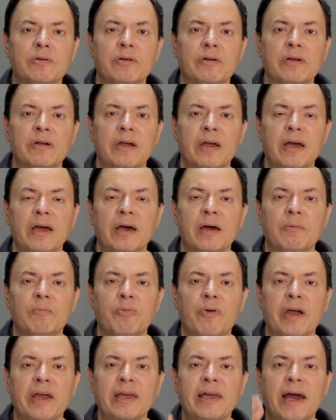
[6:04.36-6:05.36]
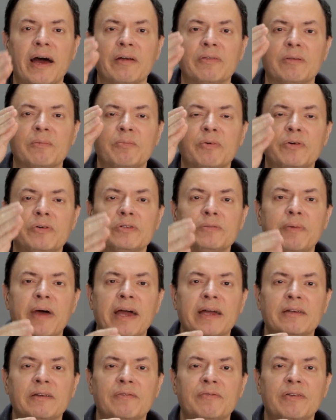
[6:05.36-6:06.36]
Or a breakout that pulls
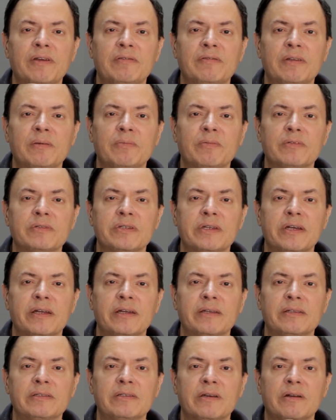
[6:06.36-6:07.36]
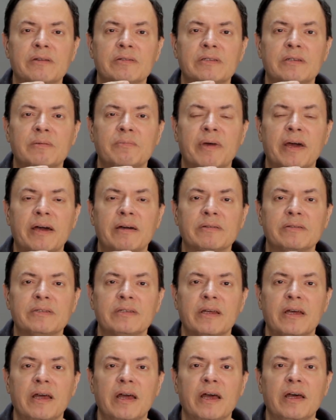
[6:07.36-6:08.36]
back to 50% and starts to
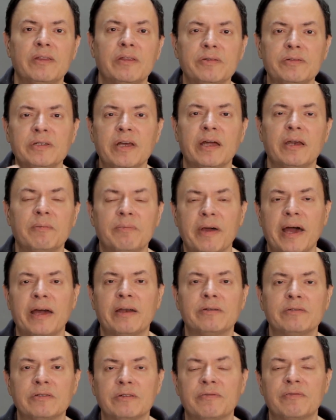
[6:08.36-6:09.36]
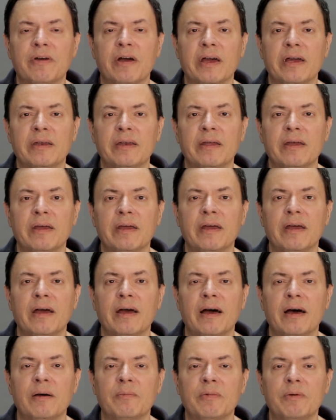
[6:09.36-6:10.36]
bounce. Those kind of patterns are fine.
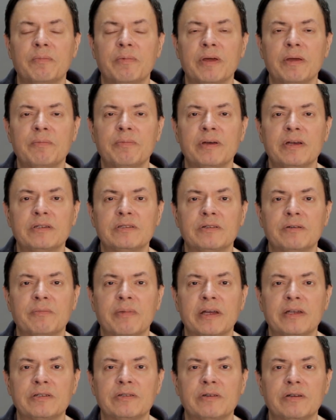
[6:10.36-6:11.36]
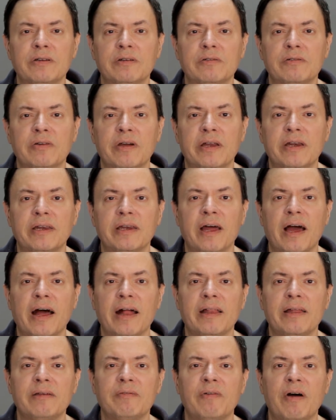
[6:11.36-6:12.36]
But big picture, make sure you're trading
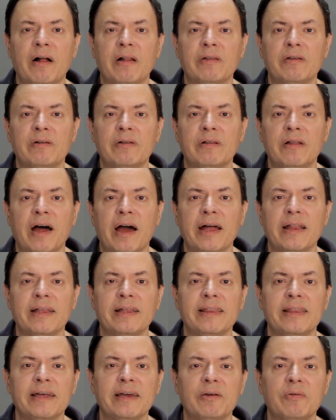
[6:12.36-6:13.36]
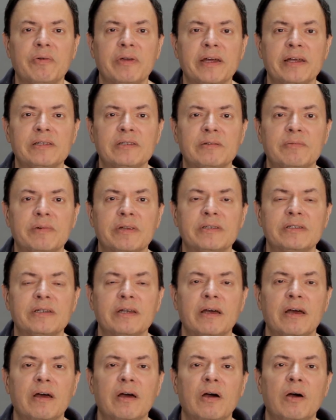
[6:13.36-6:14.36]
highly volatile, highly liquid
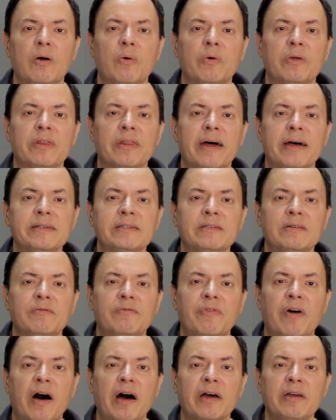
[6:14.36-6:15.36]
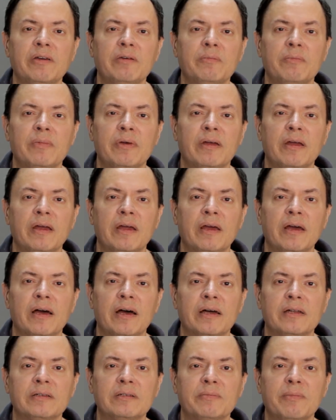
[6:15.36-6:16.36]
instruments with lots of volume
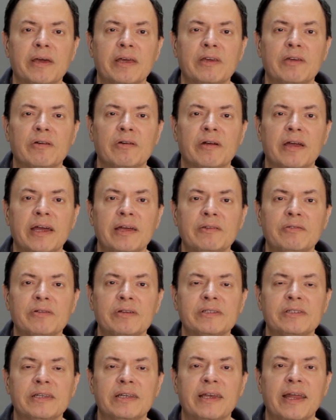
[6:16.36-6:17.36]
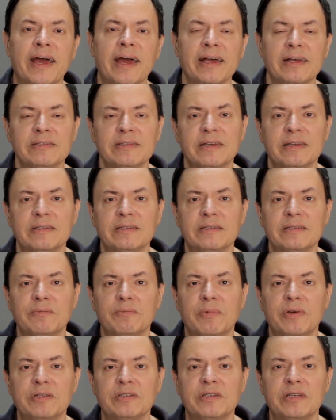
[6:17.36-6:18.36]
to make your entries and exits
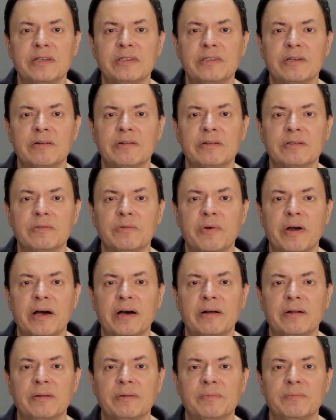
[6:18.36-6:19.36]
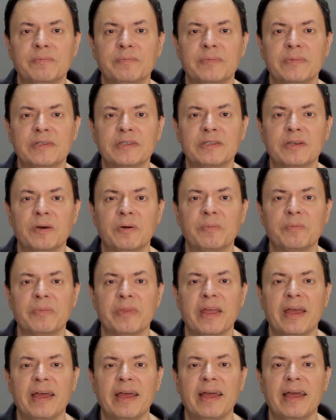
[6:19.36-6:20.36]
much easier as well. So
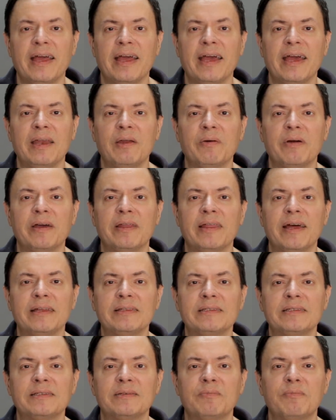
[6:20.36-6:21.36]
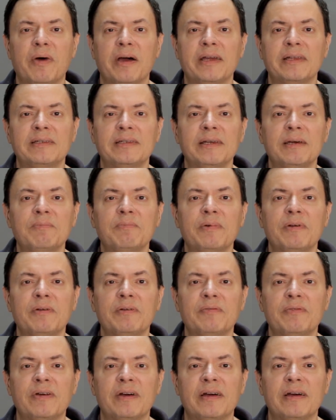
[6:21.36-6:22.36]
anyway, that's my tip
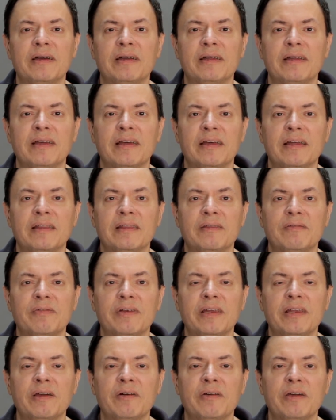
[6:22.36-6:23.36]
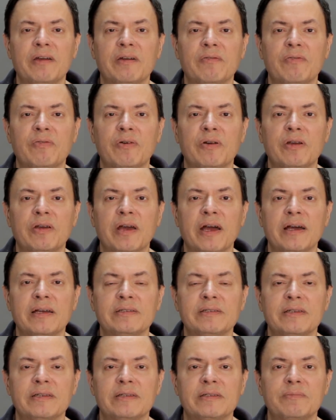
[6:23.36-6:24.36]
of the video here for you
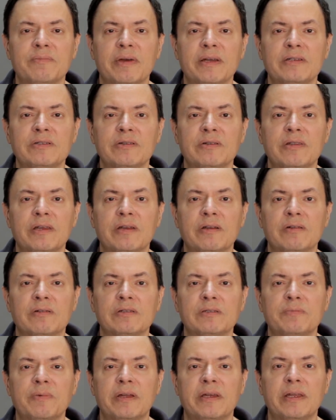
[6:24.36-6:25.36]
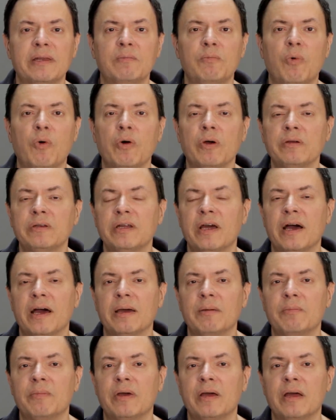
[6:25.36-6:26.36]
guys, is make sure that you're spending more
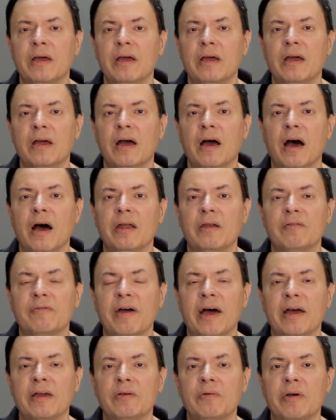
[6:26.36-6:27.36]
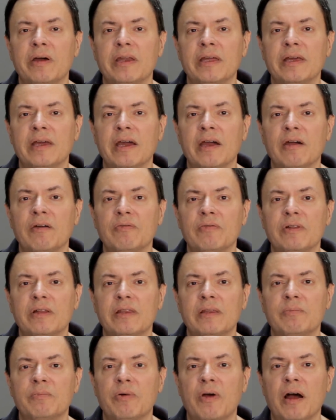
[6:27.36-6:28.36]
time on evaluating carefully
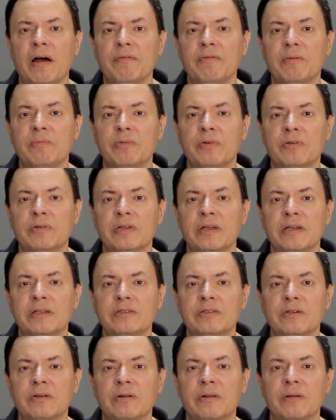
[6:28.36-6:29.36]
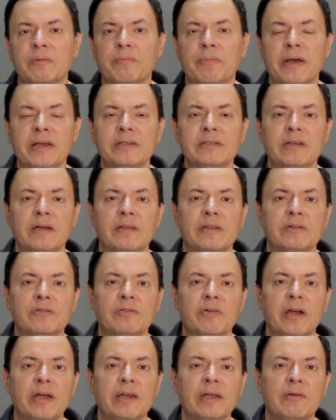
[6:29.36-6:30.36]
the profit potential based on the
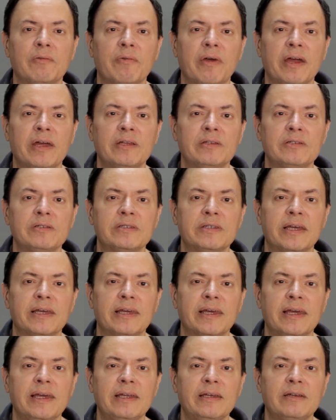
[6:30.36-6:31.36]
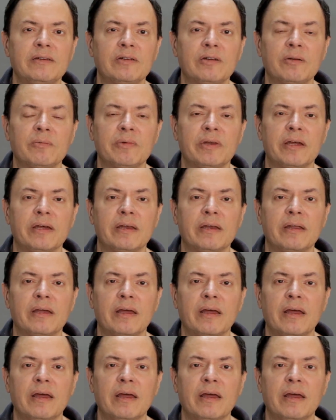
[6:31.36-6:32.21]
trading range as a key determinant.